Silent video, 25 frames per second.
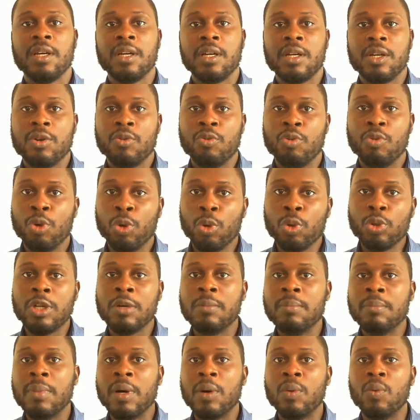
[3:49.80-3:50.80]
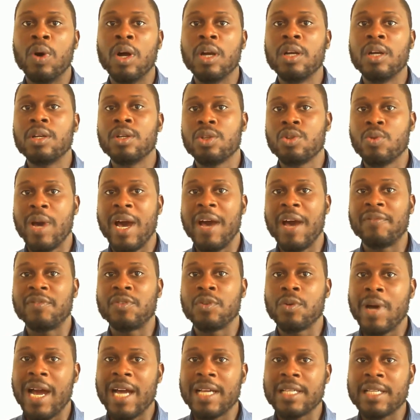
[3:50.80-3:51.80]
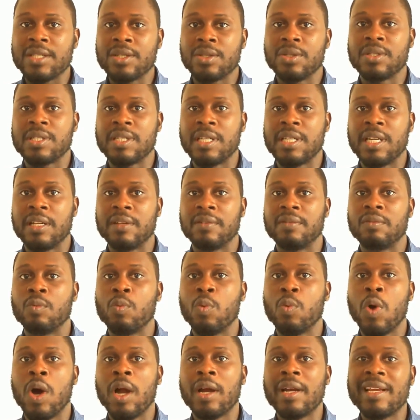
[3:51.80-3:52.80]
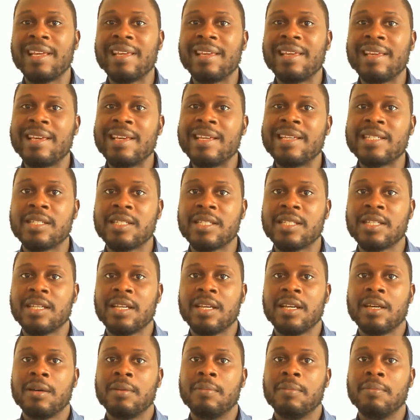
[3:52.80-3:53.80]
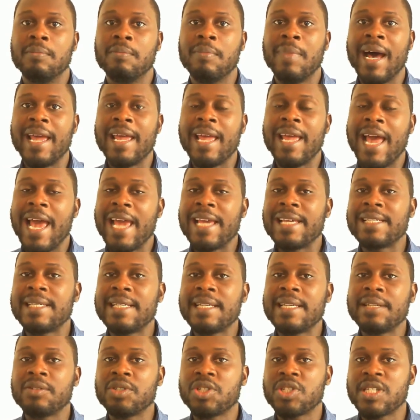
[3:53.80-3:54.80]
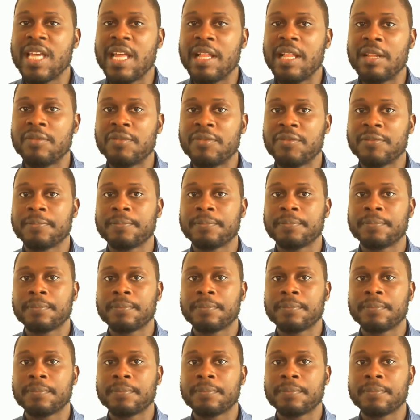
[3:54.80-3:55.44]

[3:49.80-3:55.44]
Rule number one, you have to ask yourself, what is my ideal self?